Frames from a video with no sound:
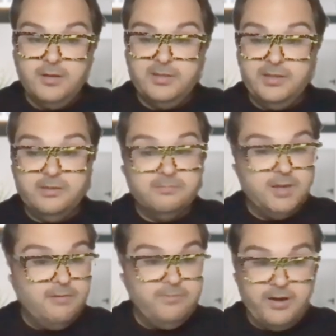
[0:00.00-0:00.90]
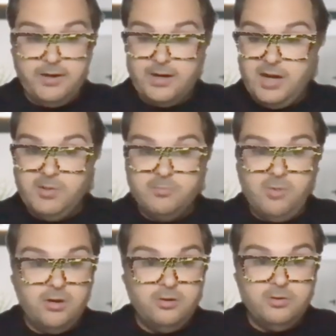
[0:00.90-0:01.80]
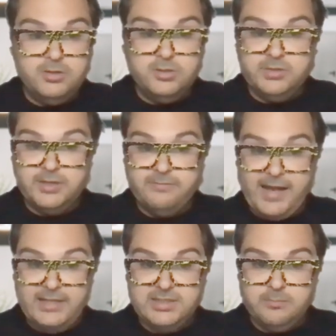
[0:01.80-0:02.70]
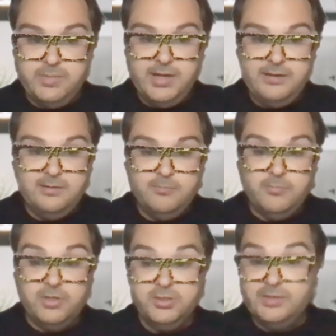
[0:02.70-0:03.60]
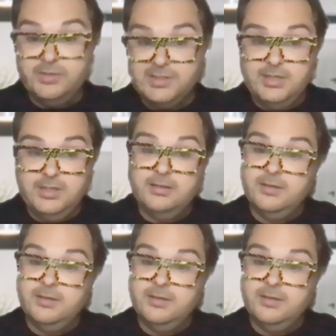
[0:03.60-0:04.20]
There's a very common model using fast embed, but you can see